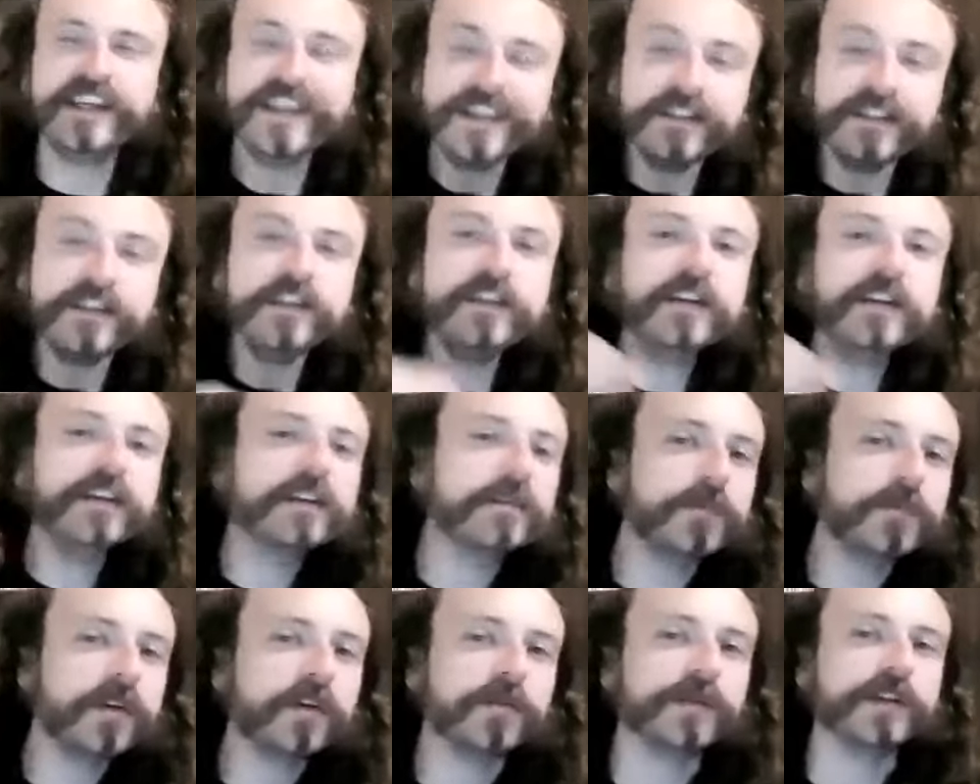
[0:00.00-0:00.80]
In the heat of
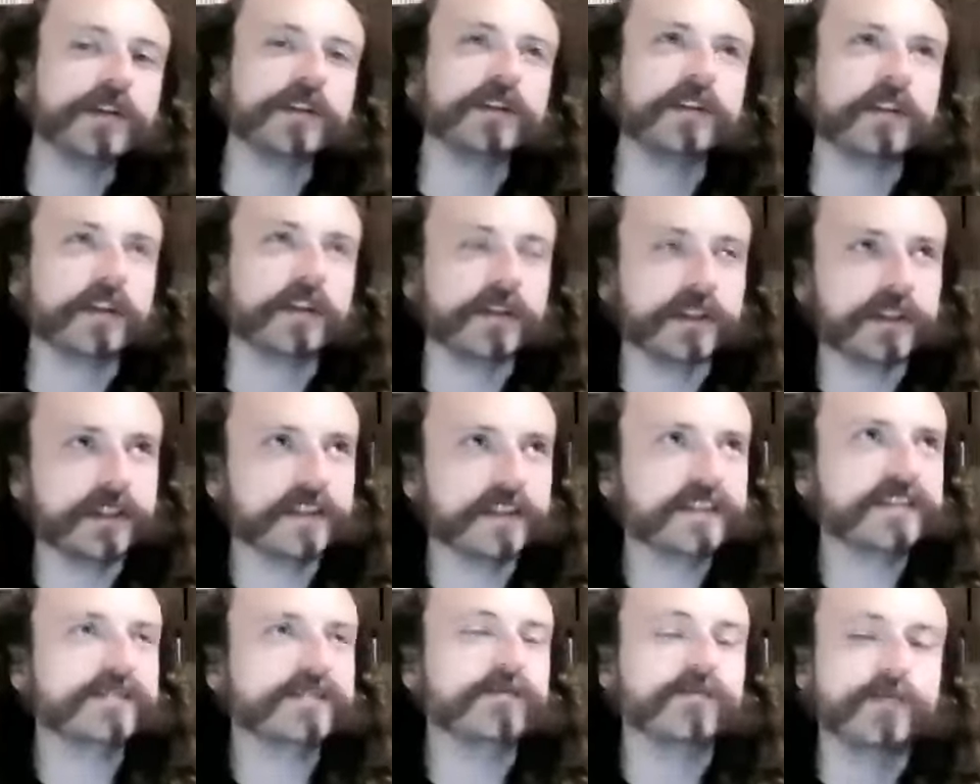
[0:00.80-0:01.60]
the moment, you know, it
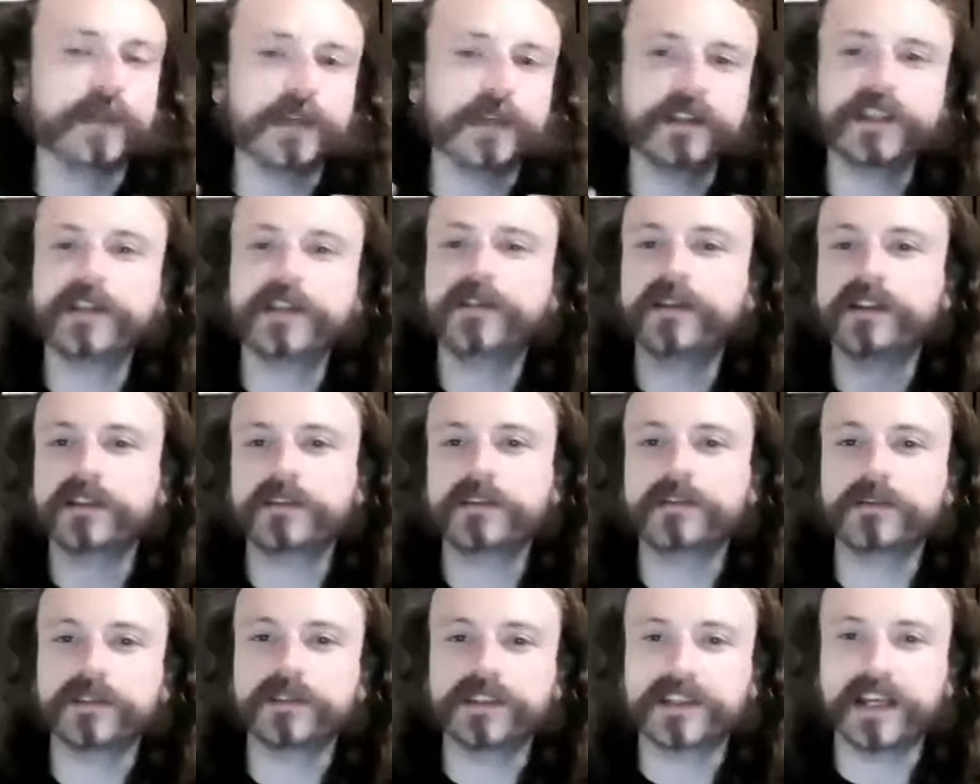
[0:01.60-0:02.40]
is really
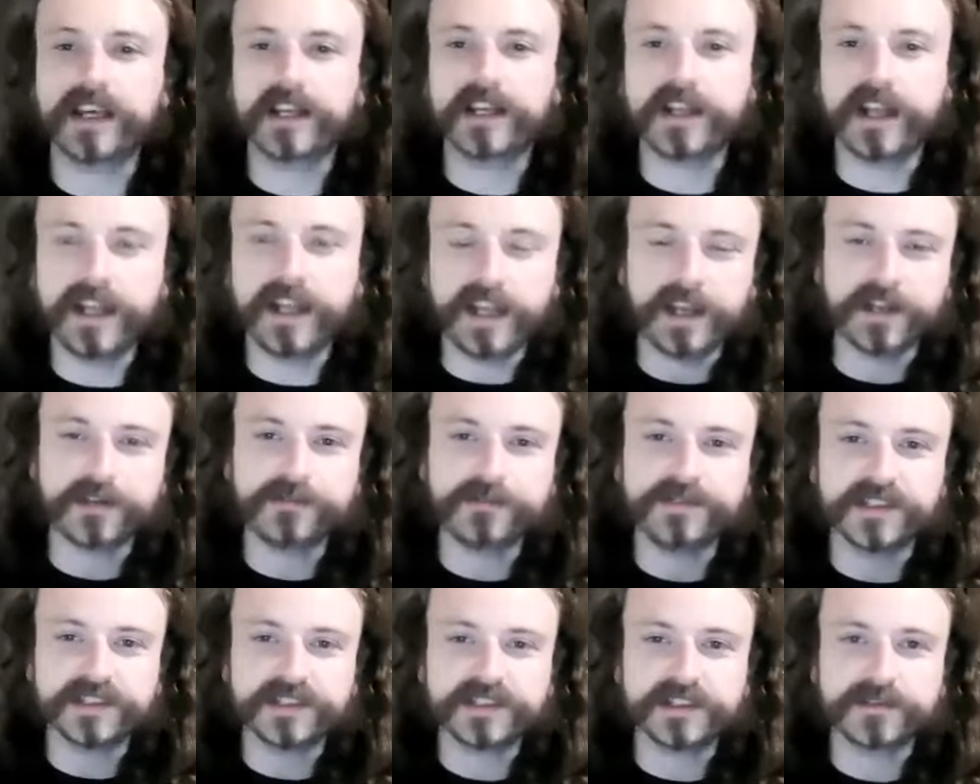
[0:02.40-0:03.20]
critical to get ahead
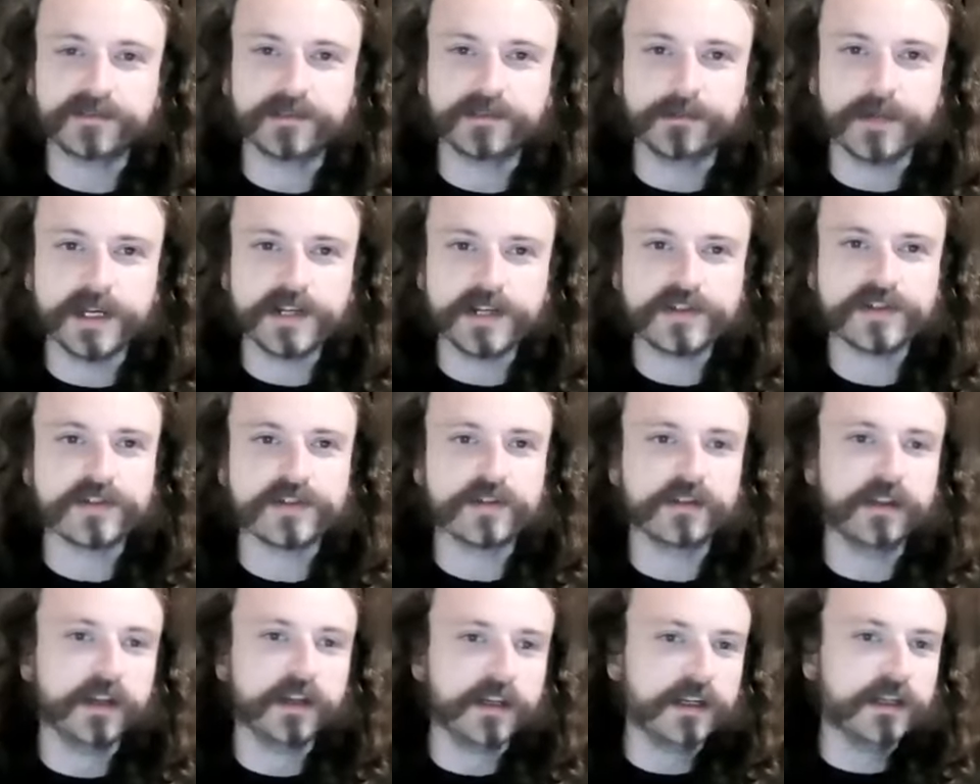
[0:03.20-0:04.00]
of
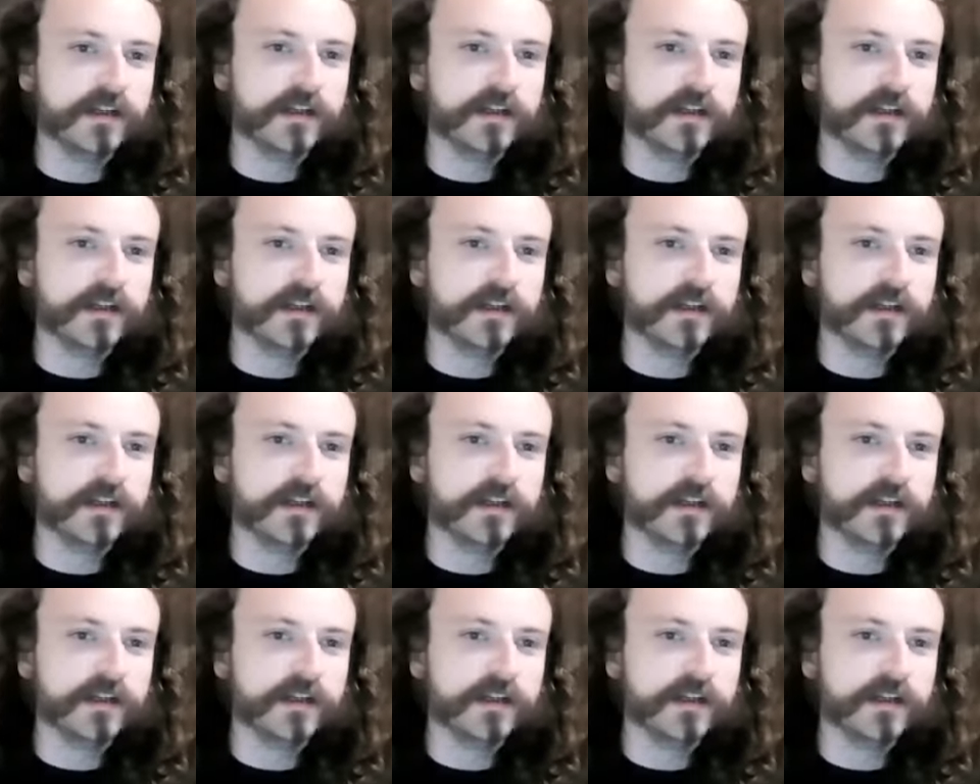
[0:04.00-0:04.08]
disinformation.